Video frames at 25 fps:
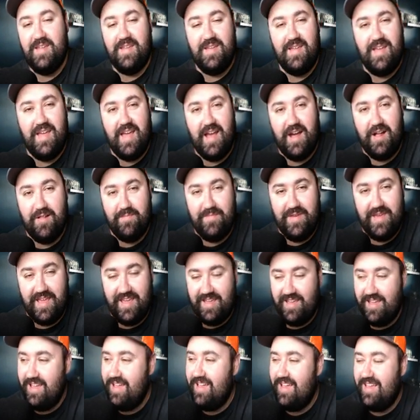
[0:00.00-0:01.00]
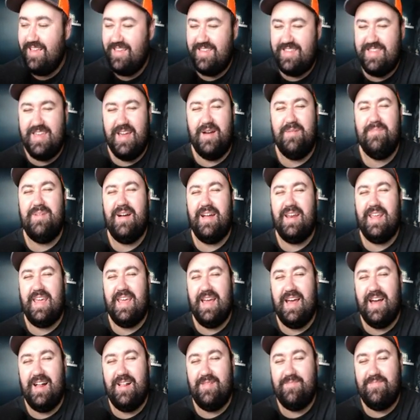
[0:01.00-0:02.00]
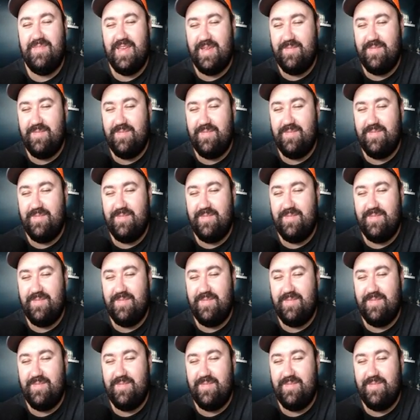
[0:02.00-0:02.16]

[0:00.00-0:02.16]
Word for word: help me. Somebody help me,